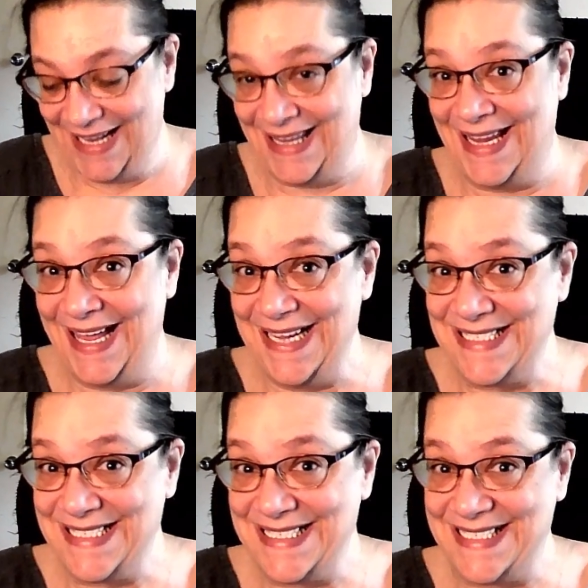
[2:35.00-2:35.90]

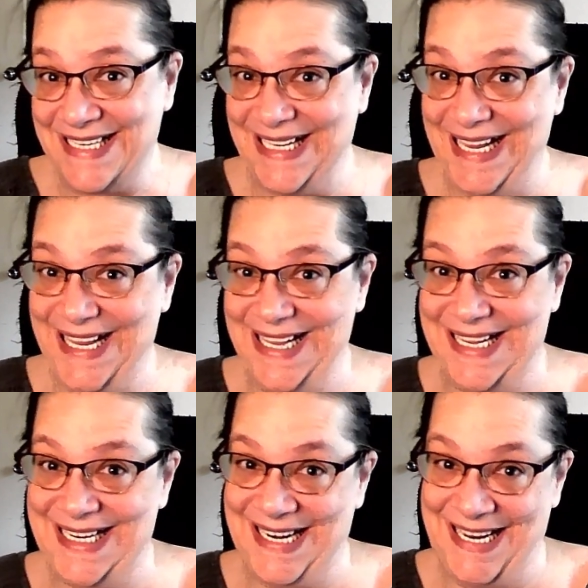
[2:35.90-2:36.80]
Let's dig
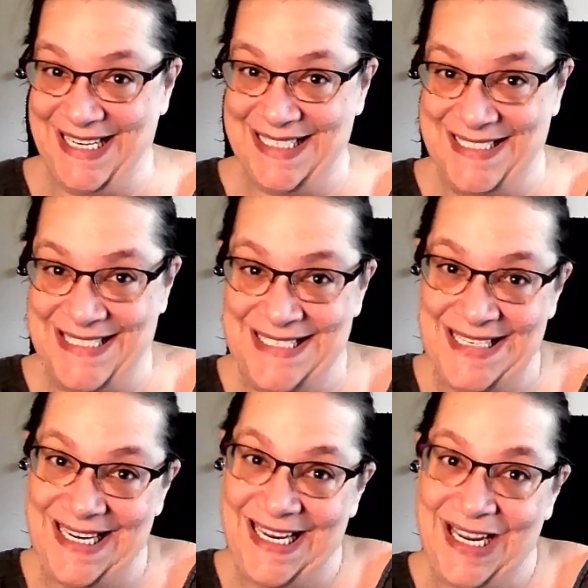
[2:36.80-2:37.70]
in and
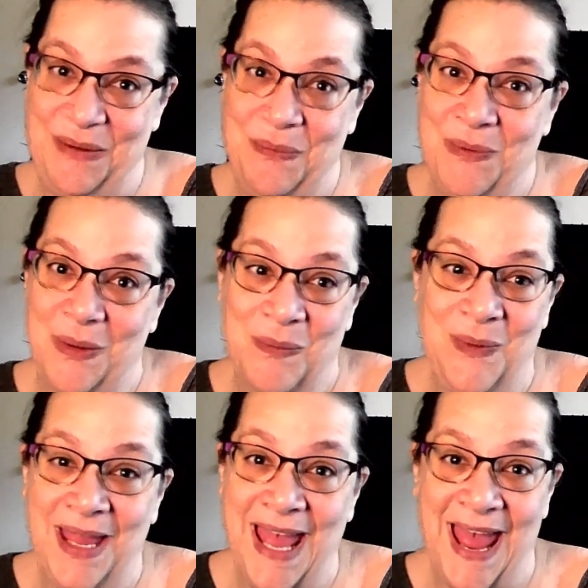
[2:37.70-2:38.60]
see what
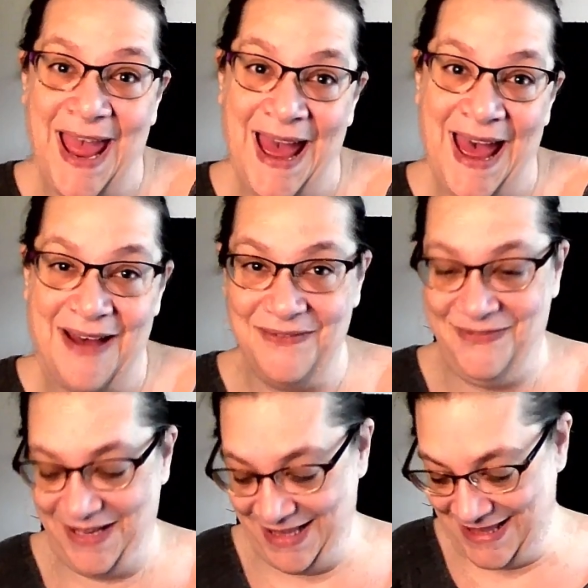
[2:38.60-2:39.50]
we have
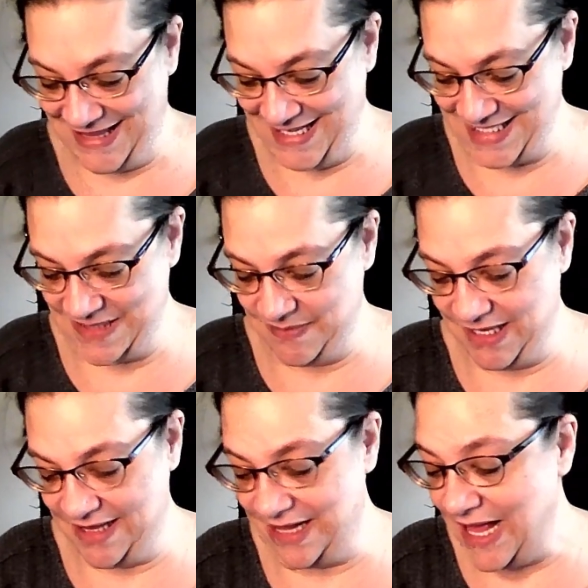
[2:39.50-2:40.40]
this
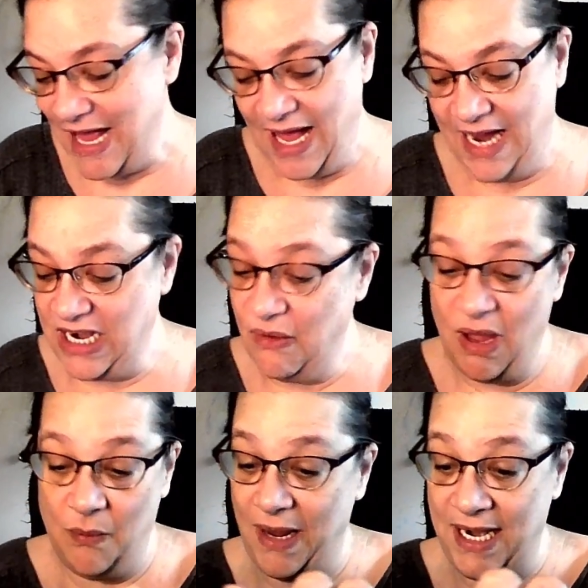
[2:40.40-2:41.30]
month. I know
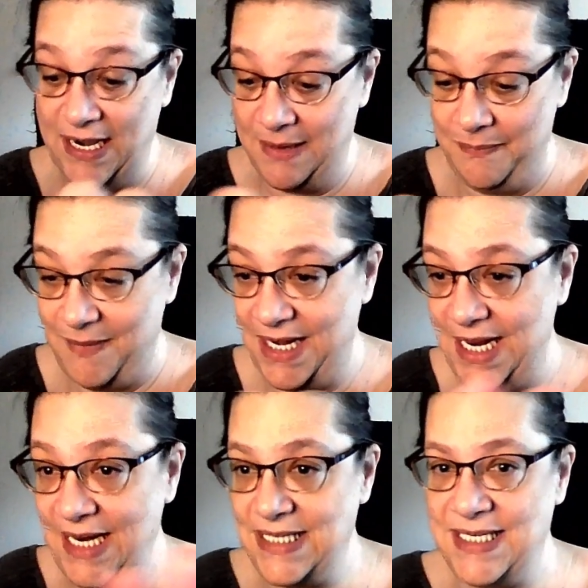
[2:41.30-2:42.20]
I waited a
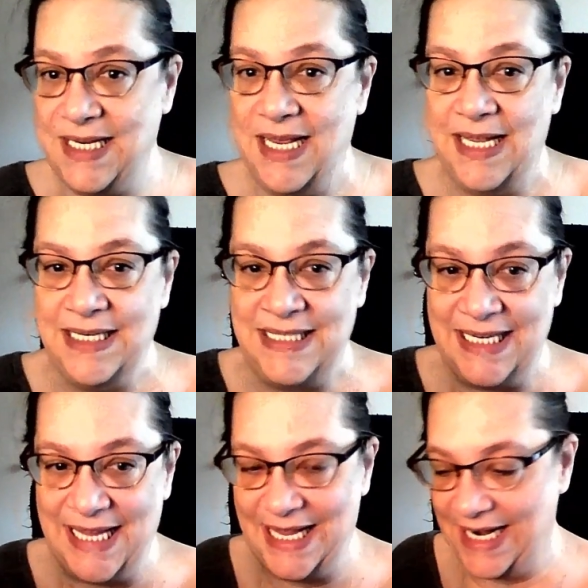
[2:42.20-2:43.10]
minute to
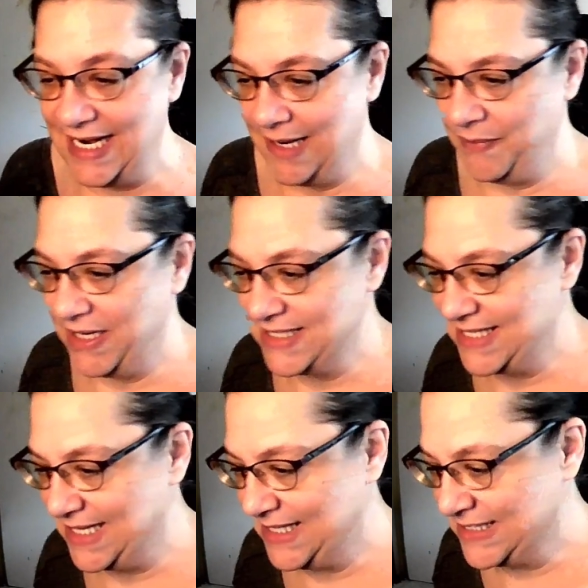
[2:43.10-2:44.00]
get it. I'm going to
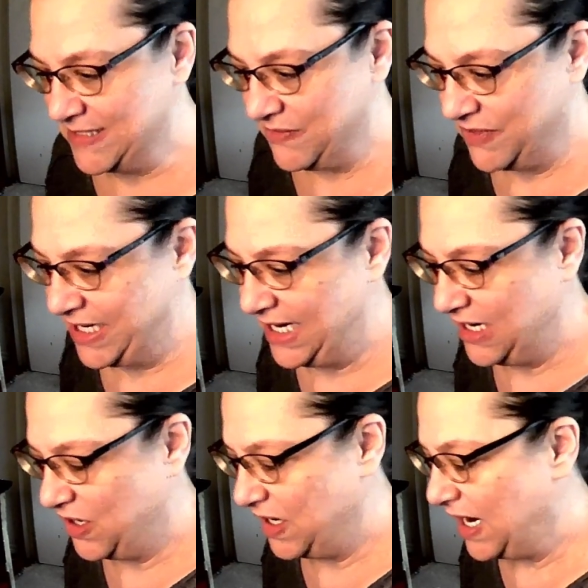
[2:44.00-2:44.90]
set this over
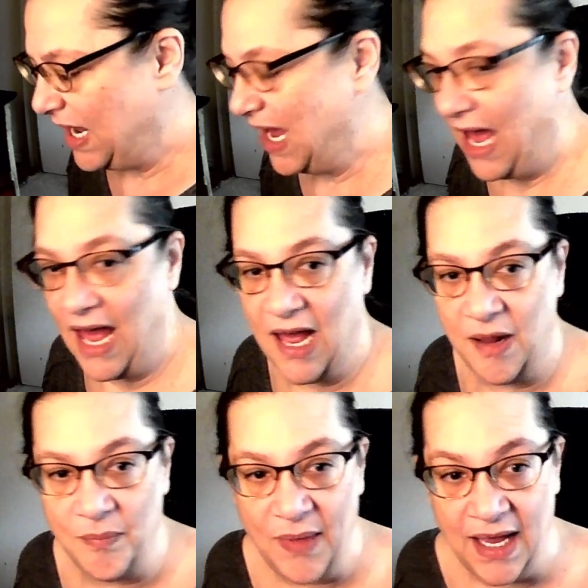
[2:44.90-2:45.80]
here.
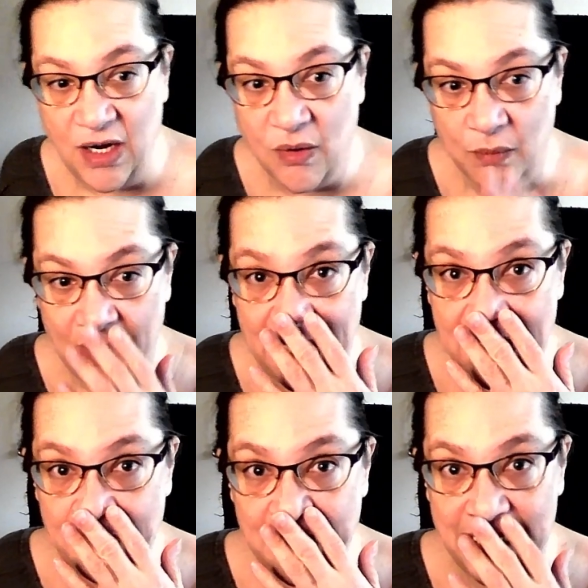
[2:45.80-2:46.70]
I know I waited
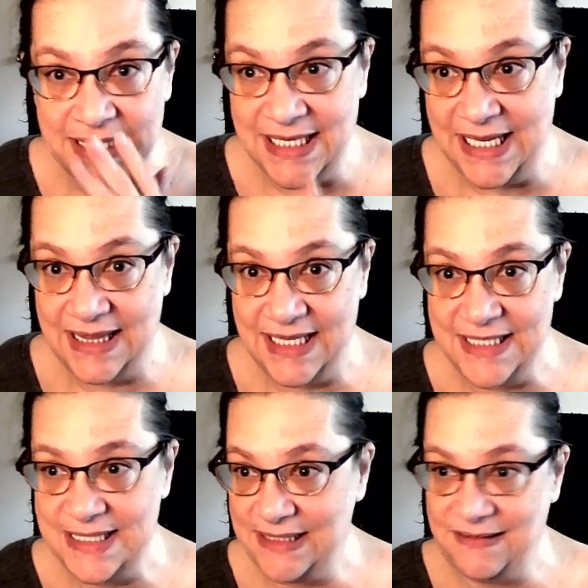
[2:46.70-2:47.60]
a minute to get
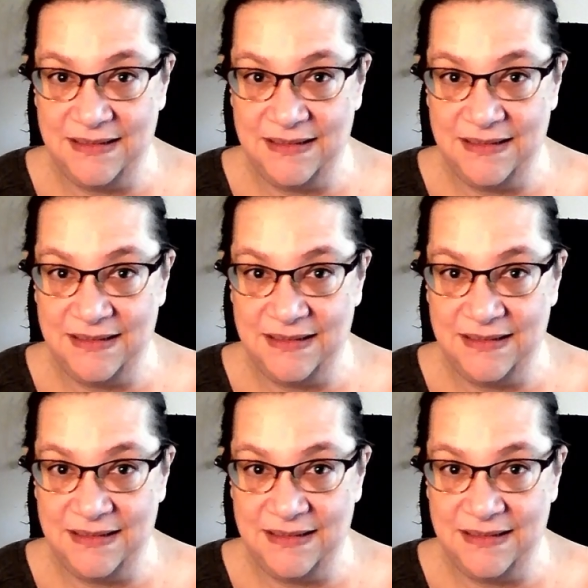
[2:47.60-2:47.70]
this, and